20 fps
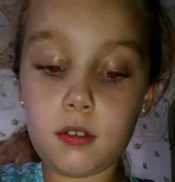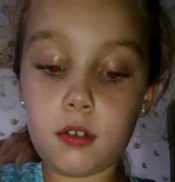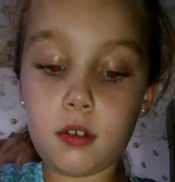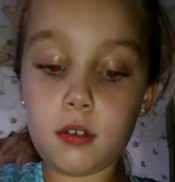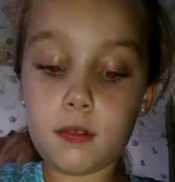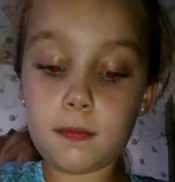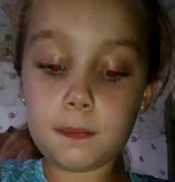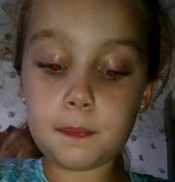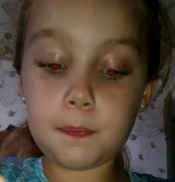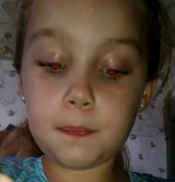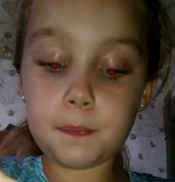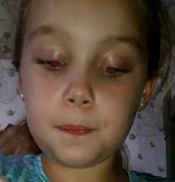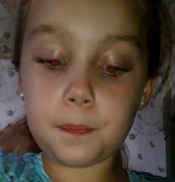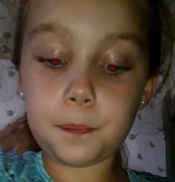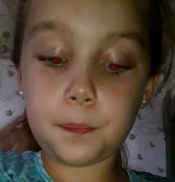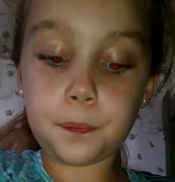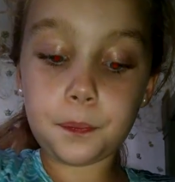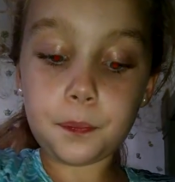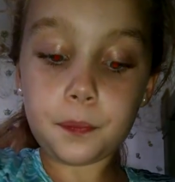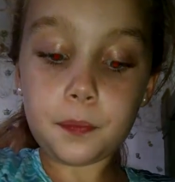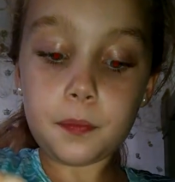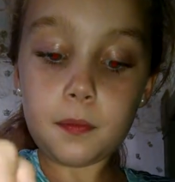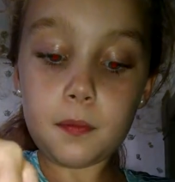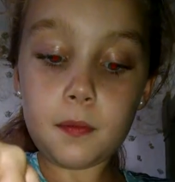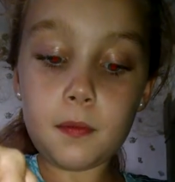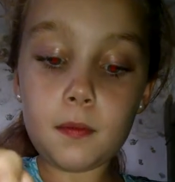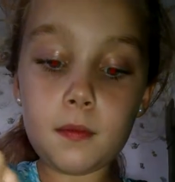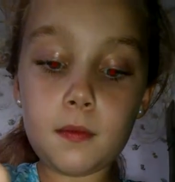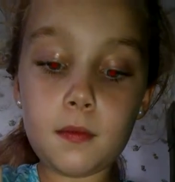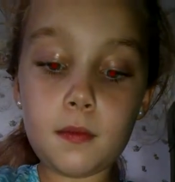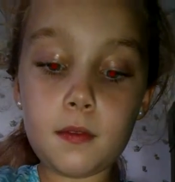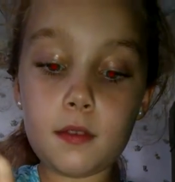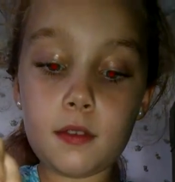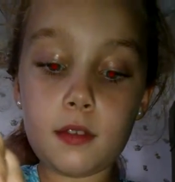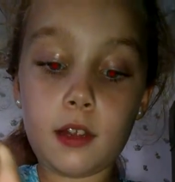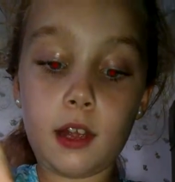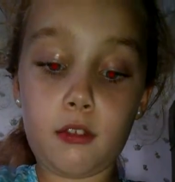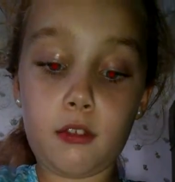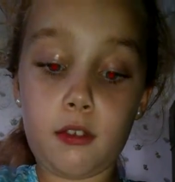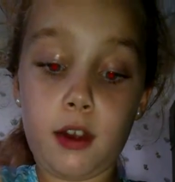So
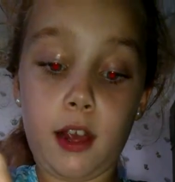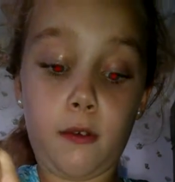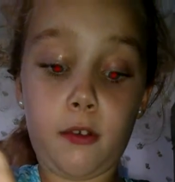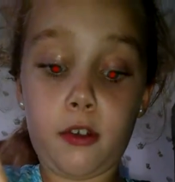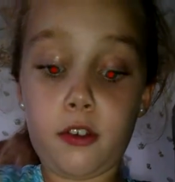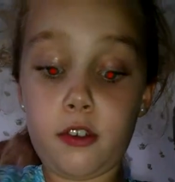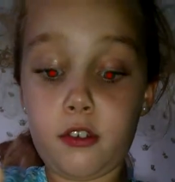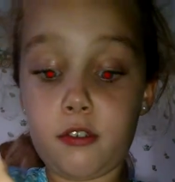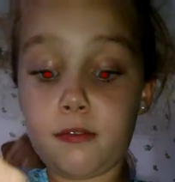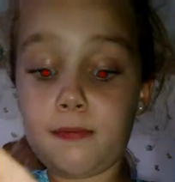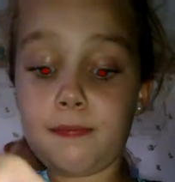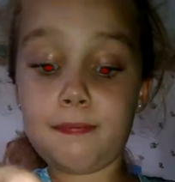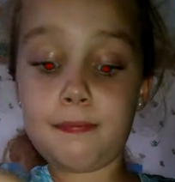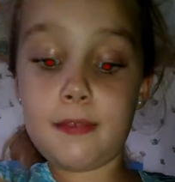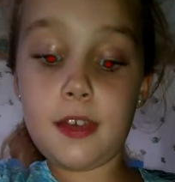that's what I would do.